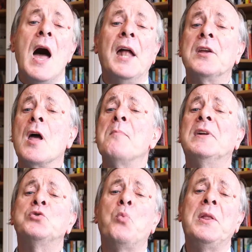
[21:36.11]
And the
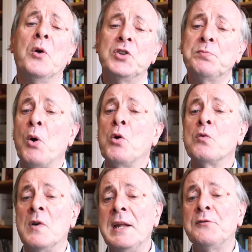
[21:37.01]
gunman's widow spoke
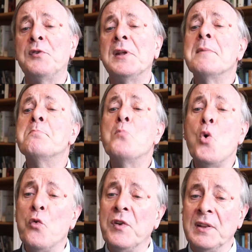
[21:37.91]
gratefully and
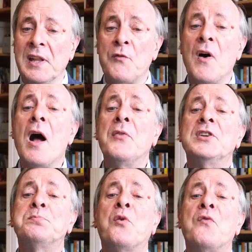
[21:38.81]
movingly of how
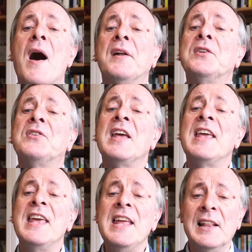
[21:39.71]
this provided the
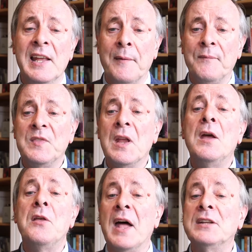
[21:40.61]
healing
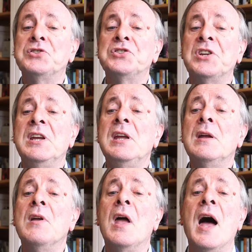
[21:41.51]
that
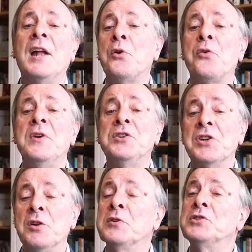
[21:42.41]
she and her three
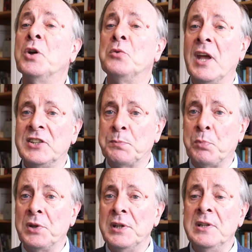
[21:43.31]
children so
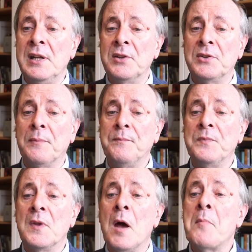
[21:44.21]
desperately needed.
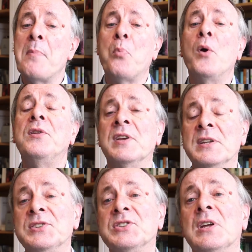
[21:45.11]
And my point
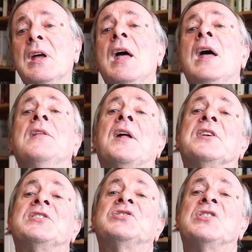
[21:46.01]
is that
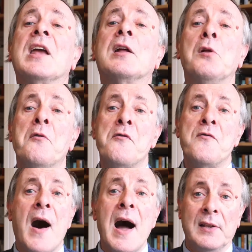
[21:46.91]
the cycle of
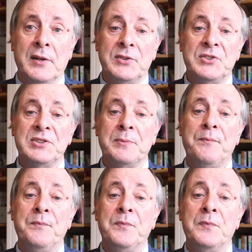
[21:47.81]
violence,
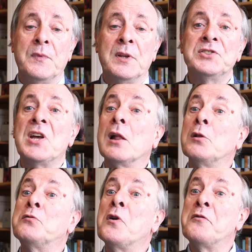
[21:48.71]

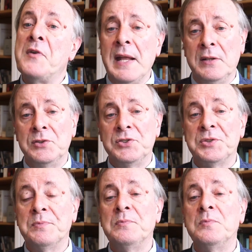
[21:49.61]
cycle of
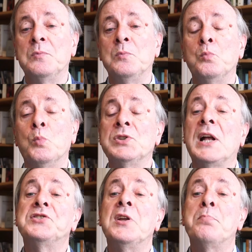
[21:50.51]
revenge, was
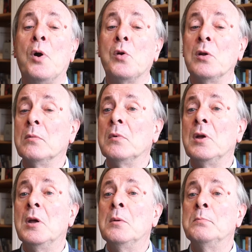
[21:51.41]
actually broken
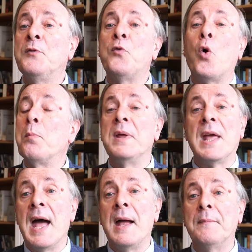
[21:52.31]
before it
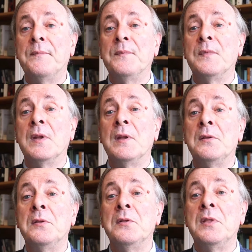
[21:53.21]
began.
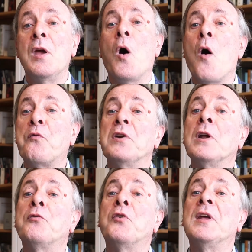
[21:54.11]
The
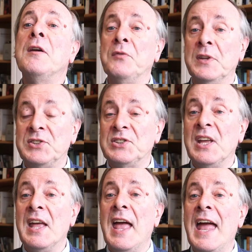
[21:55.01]
offering of forgiveness
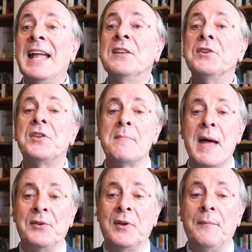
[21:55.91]
ended the
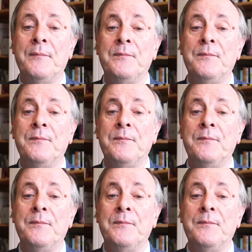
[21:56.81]
matter.